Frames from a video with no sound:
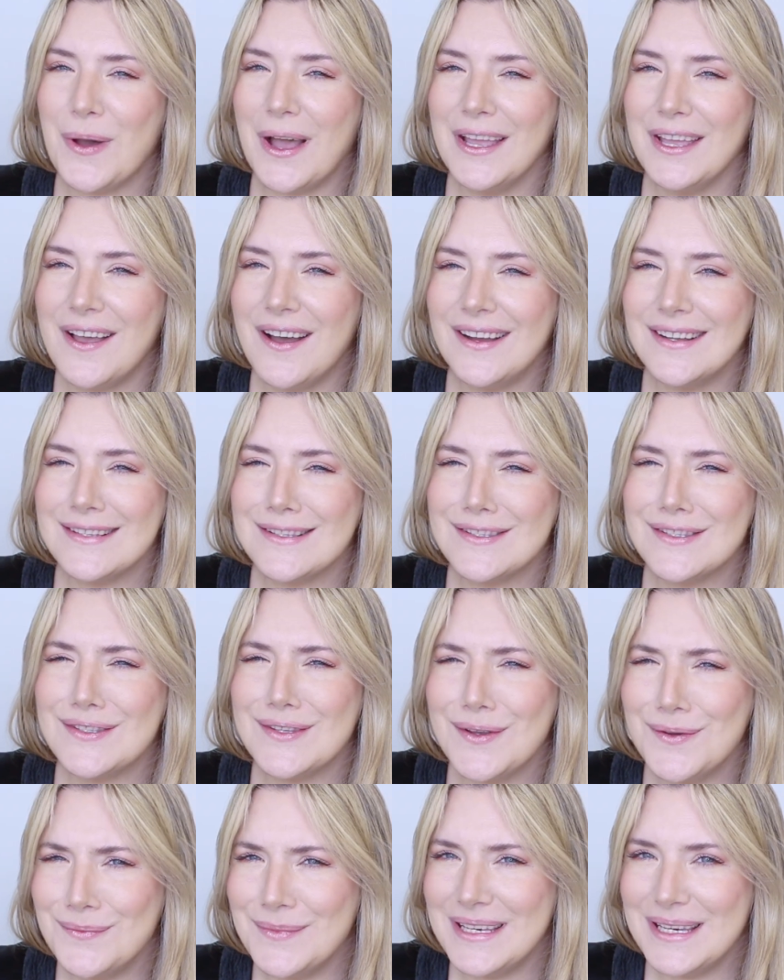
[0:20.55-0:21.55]
I got
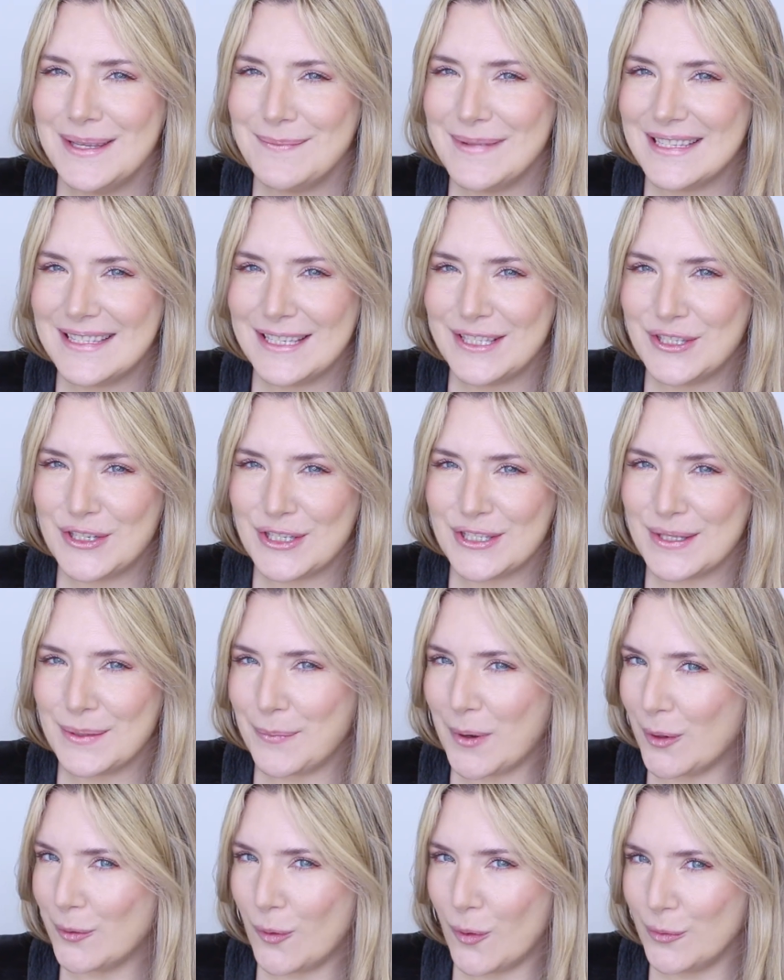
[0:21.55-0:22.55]
so many messages
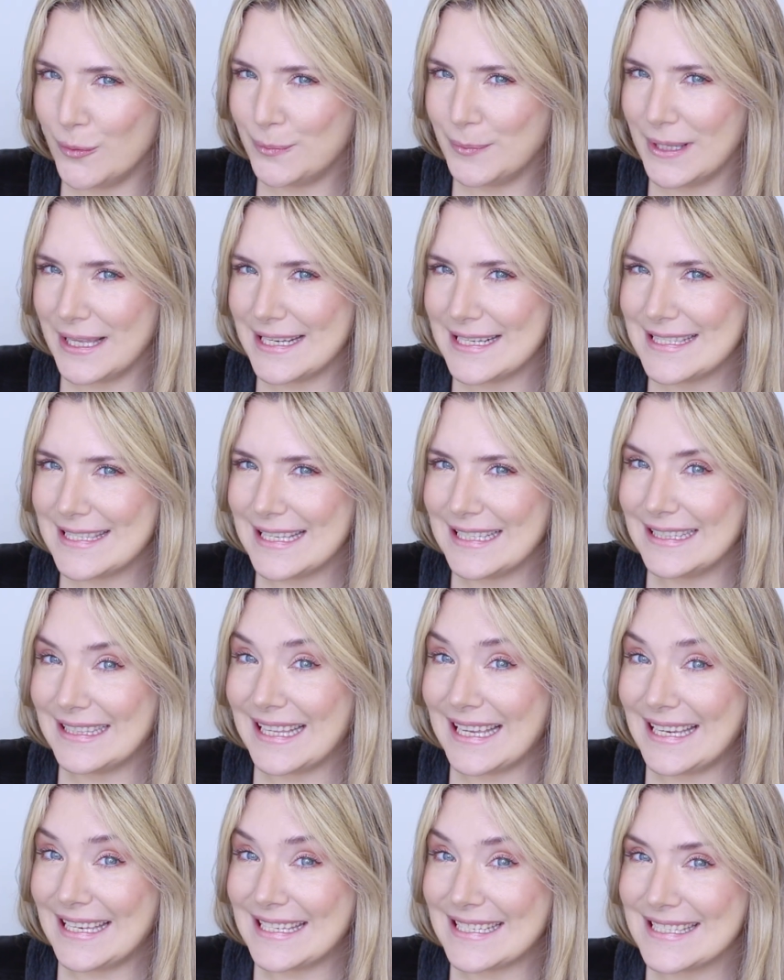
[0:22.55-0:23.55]
about Olaplex
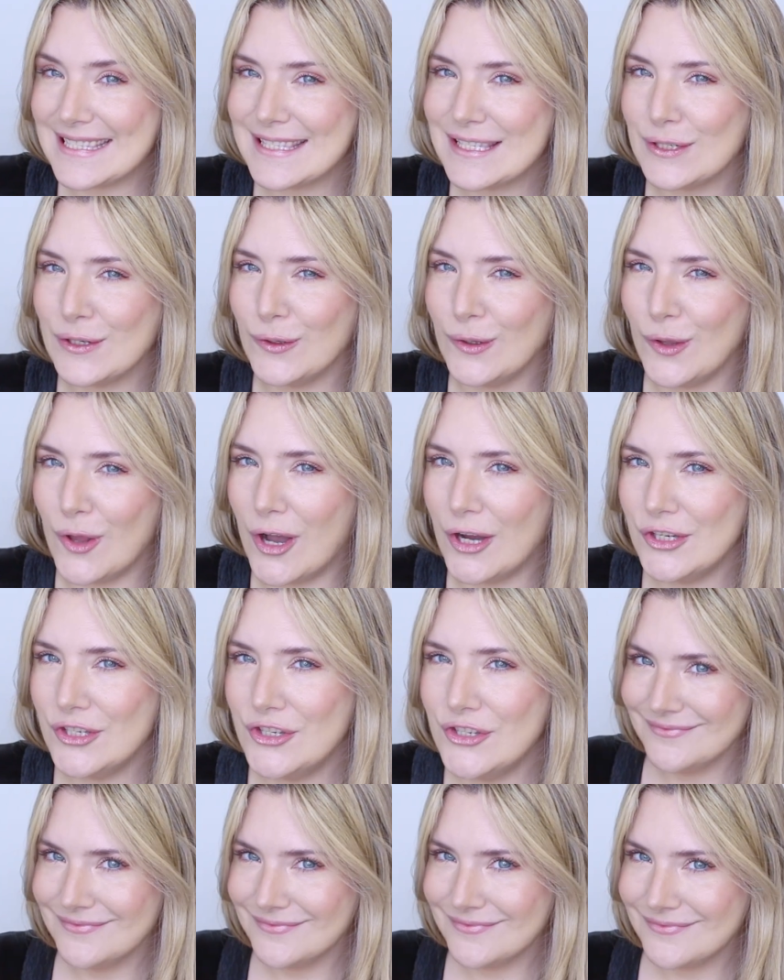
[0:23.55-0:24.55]
latest
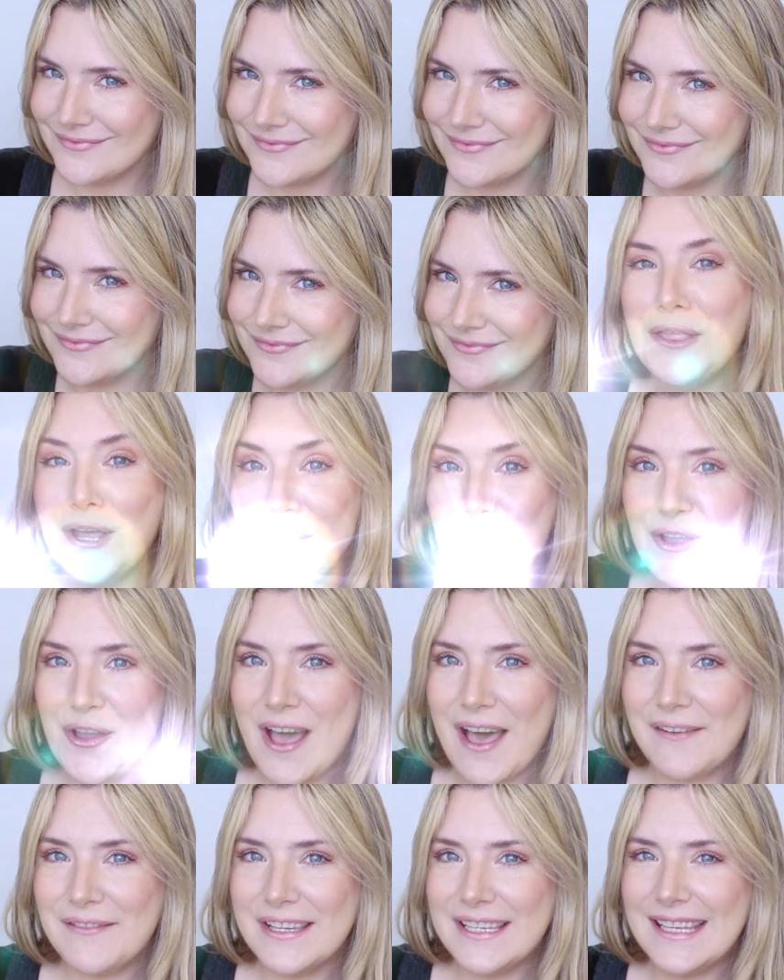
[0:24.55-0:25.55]
launch. There you
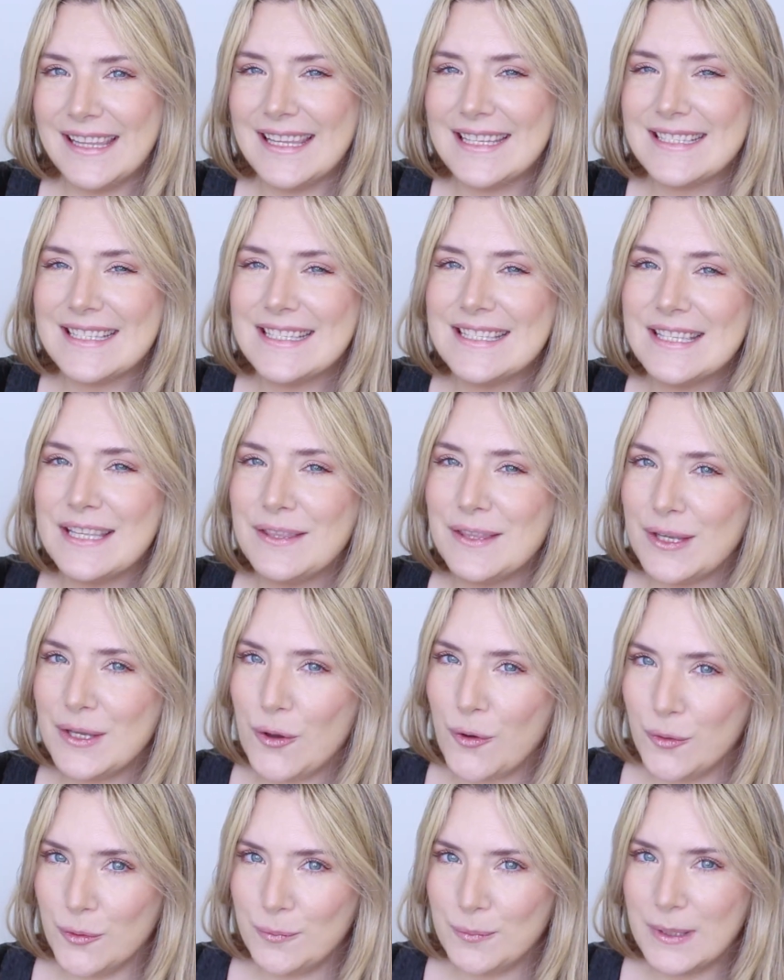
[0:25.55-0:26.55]
have it. This is the
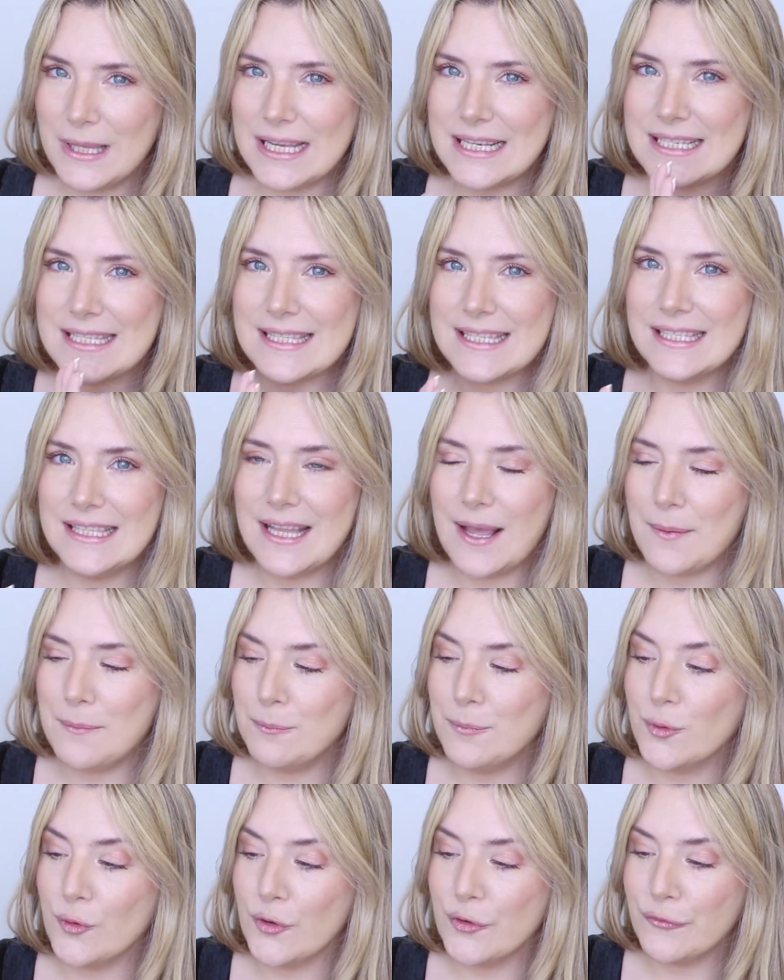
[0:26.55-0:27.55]
Olaplex
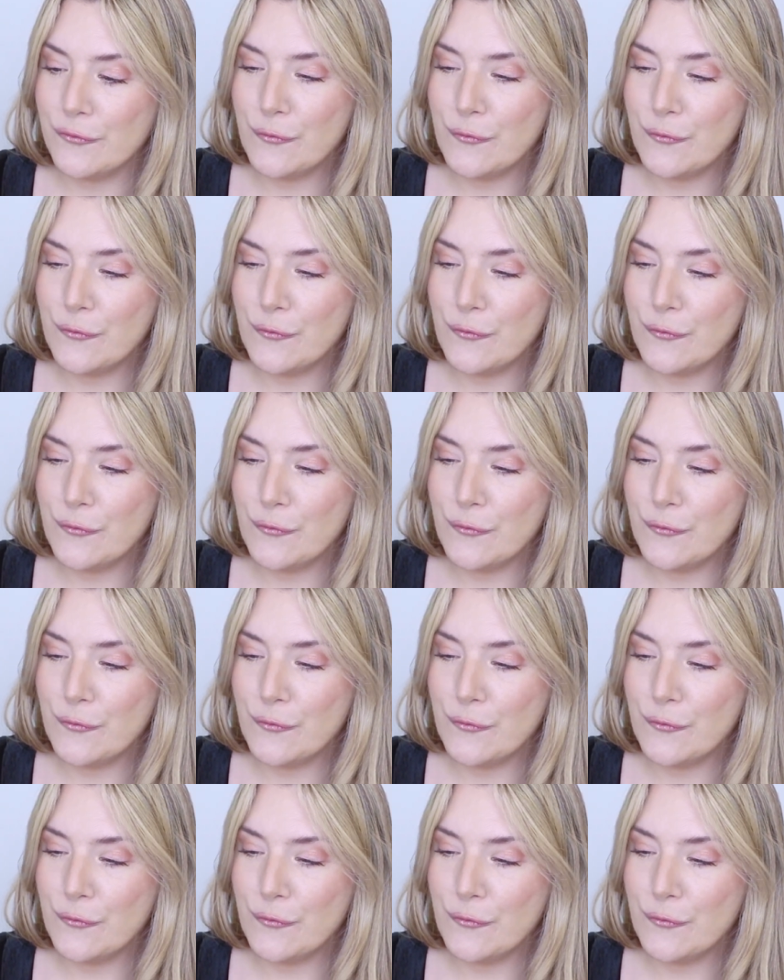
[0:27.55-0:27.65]
number